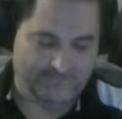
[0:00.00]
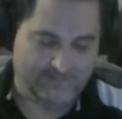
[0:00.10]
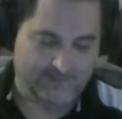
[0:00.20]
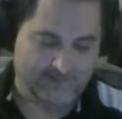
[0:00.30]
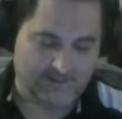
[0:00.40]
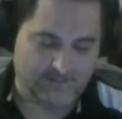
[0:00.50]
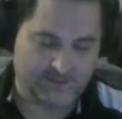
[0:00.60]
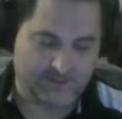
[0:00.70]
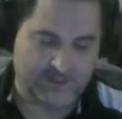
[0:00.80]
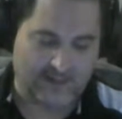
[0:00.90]

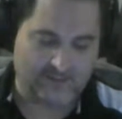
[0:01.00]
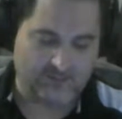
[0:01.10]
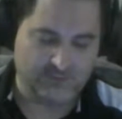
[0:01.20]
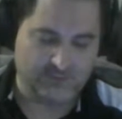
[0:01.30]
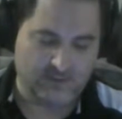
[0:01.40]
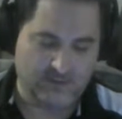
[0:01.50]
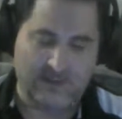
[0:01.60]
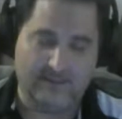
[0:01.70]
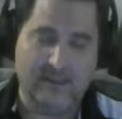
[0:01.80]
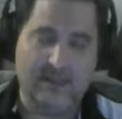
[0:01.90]
So that's really good,
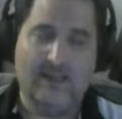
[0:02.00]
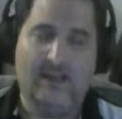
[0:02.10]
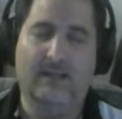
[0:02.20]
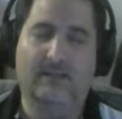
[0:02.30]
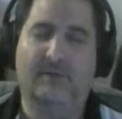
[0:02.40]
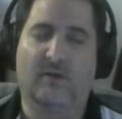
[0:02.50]
and it